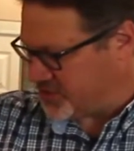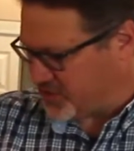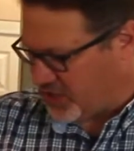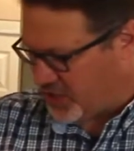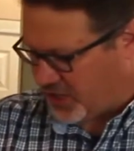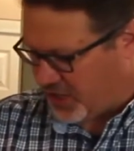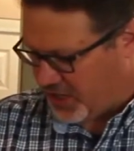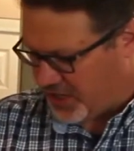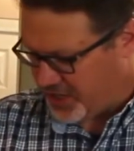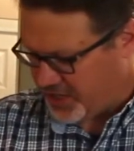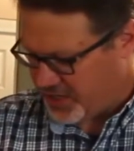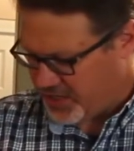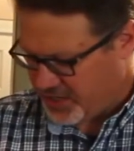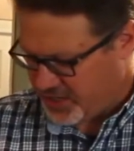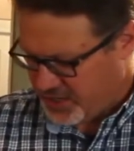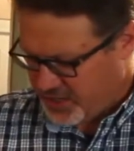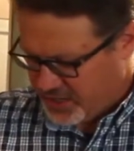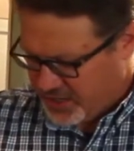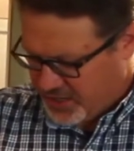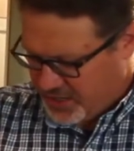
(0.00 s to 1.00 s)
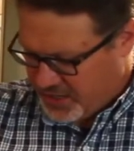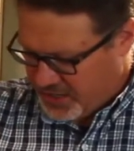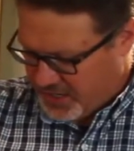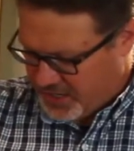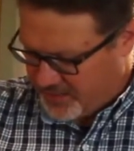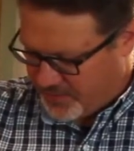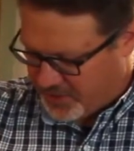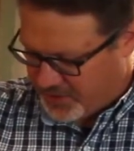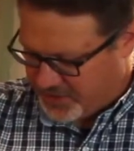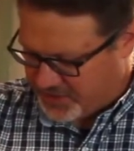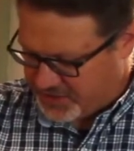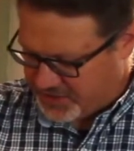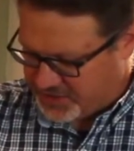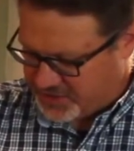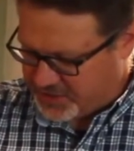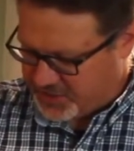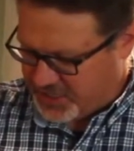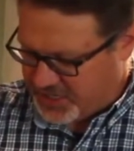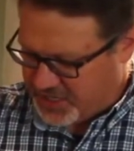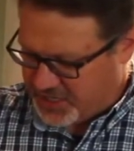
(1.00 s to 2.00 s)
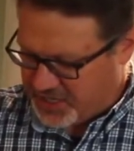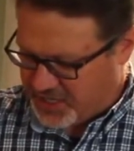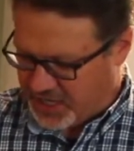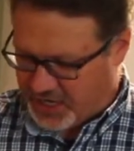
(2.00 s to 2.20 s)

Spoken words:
high, and we're going to just take